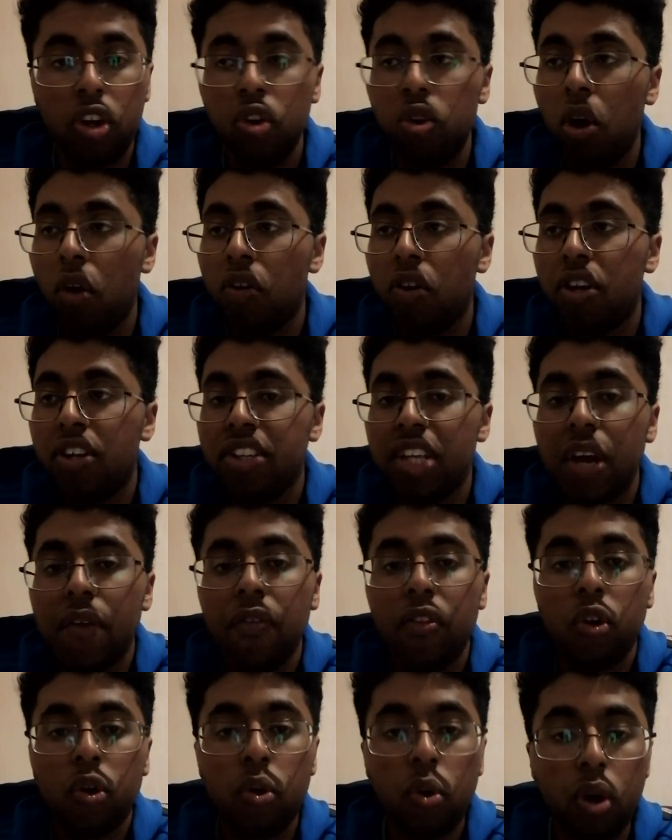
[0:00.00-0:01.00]
You can
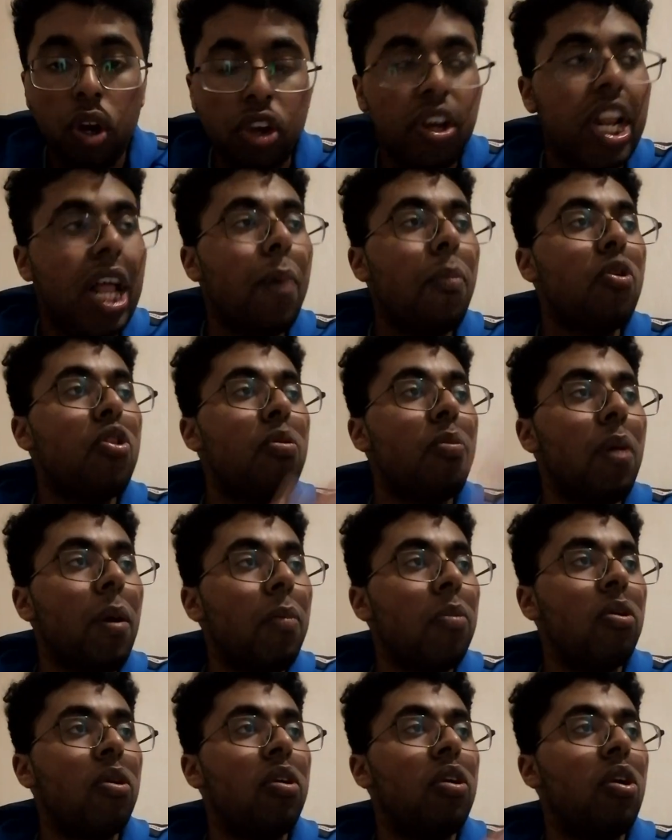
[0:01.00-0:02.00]
save on the cooking. You can help with your
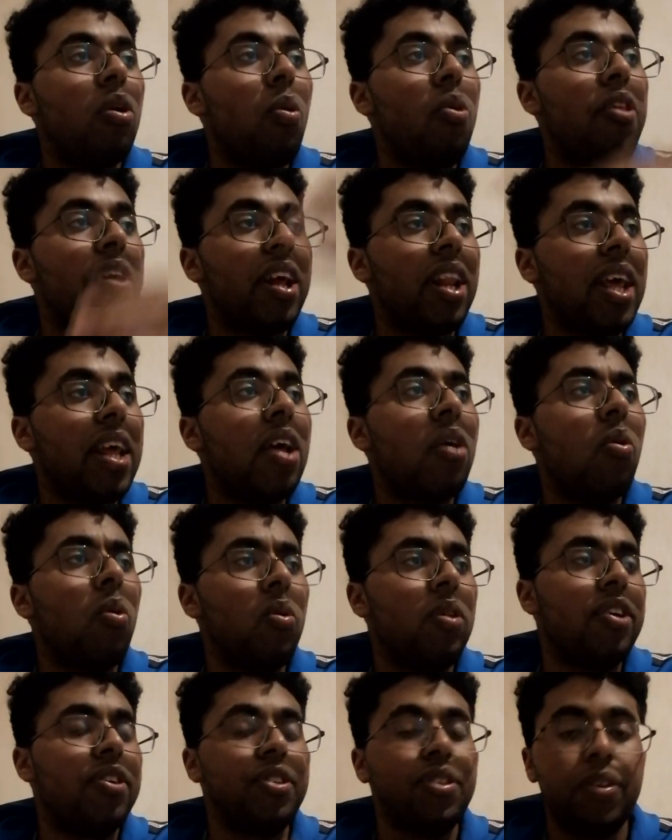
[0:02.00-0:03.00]
mama with the cleaning or
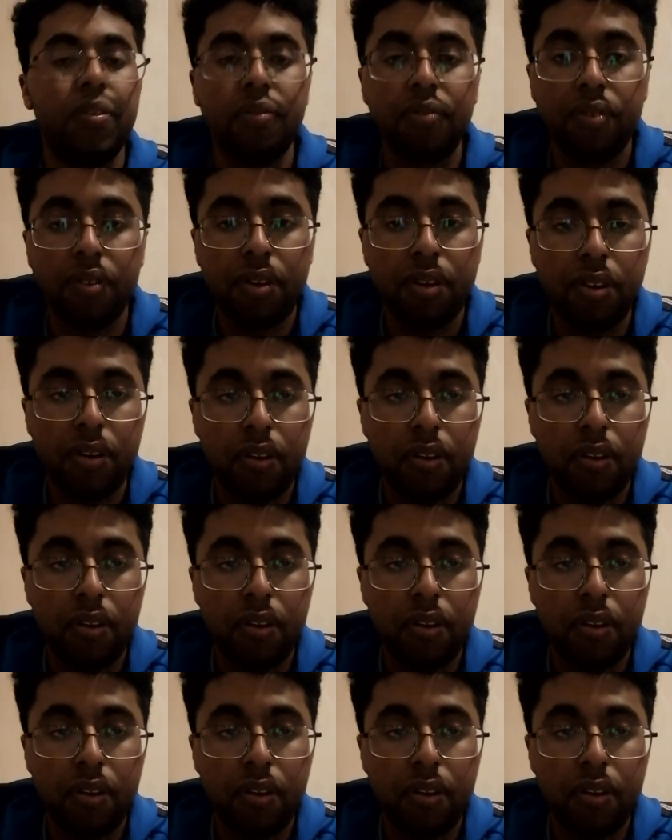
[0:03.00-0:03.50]
all that stuff.